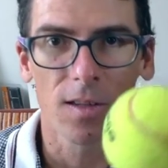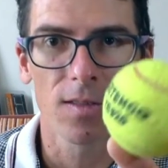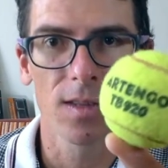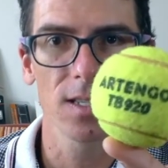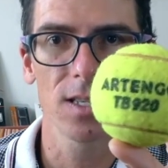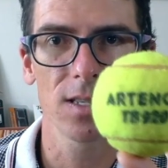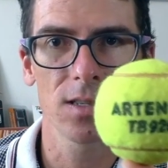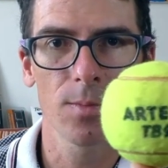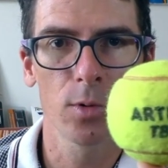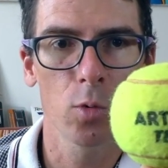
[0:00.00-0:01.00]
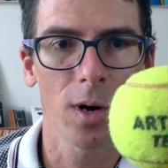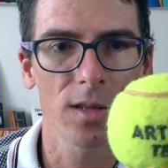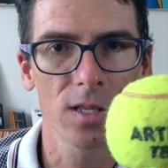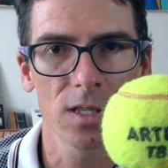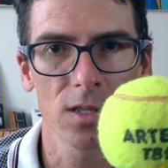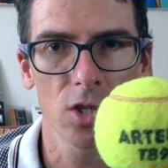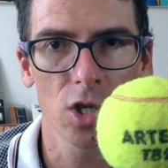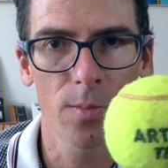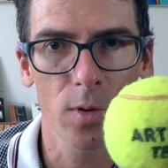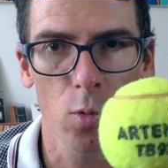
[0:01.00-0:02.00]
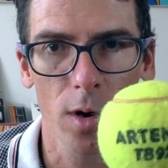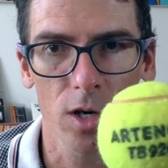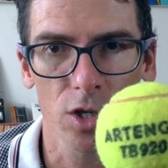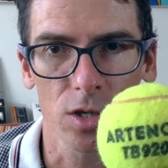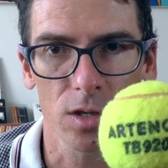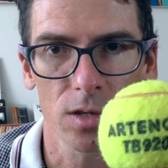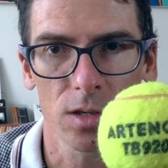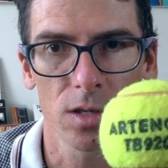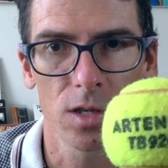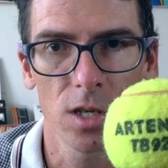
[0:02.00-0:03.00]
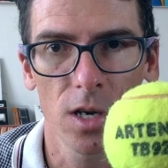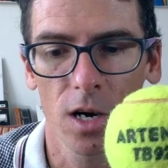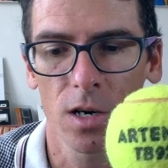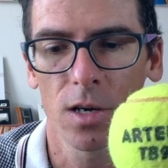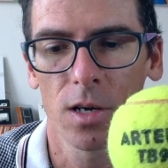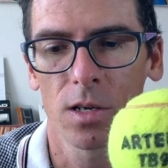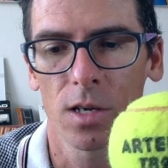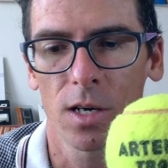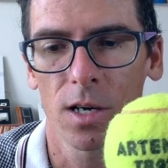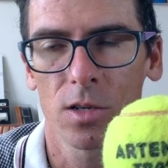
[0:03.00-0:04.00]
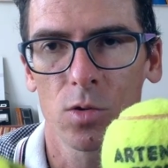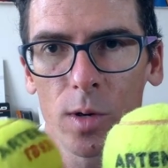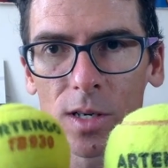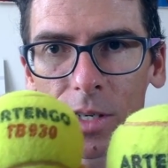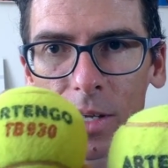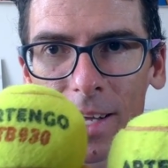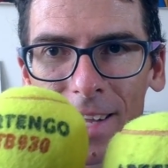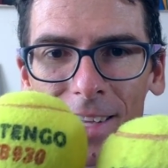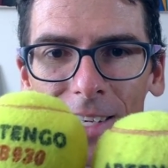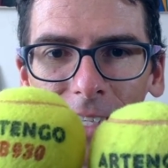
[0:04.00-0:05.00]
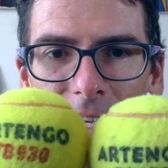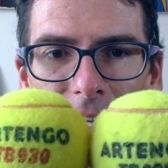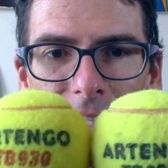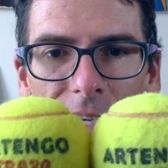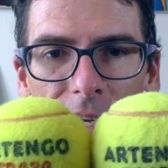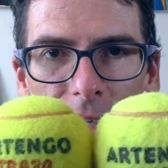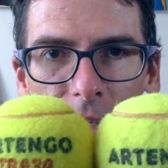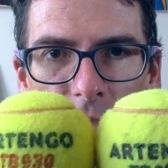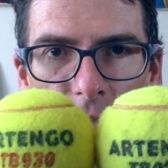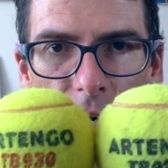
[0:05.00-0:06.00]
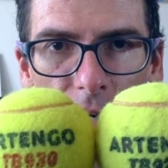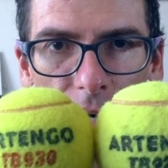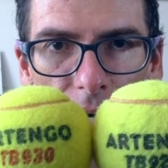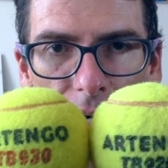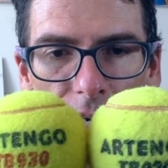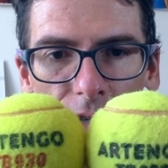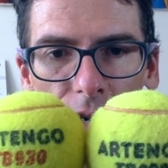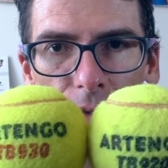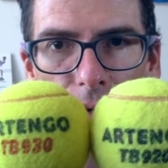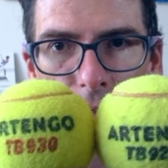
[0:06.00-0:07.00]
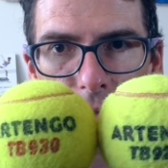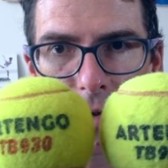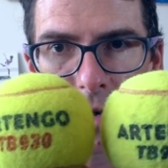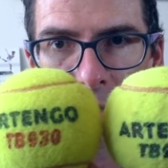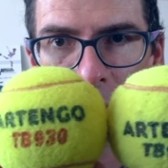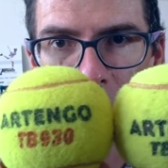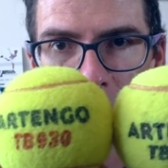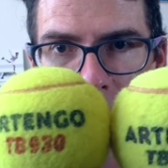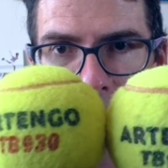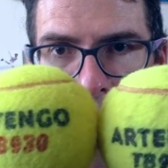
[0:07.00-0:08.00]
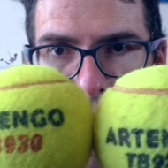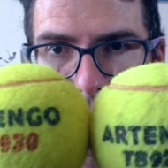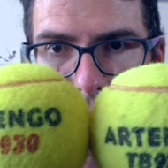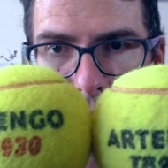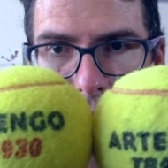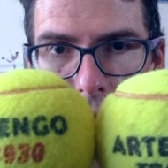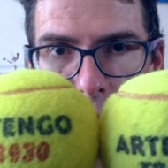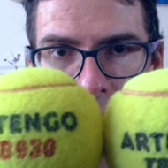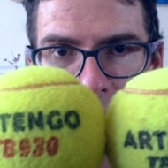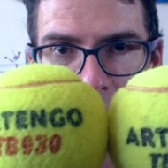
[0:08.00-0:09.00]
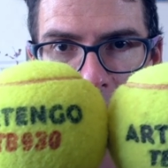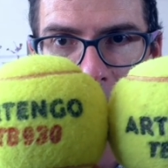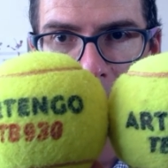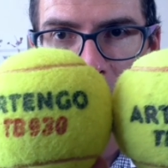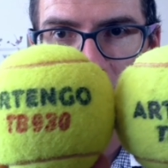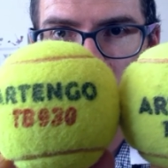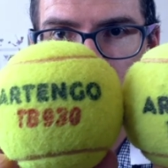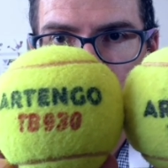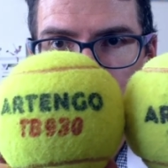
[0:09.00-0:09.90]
this is the blue one. This is the cheaper version, TR920. This is the TR930. And if you look closely on the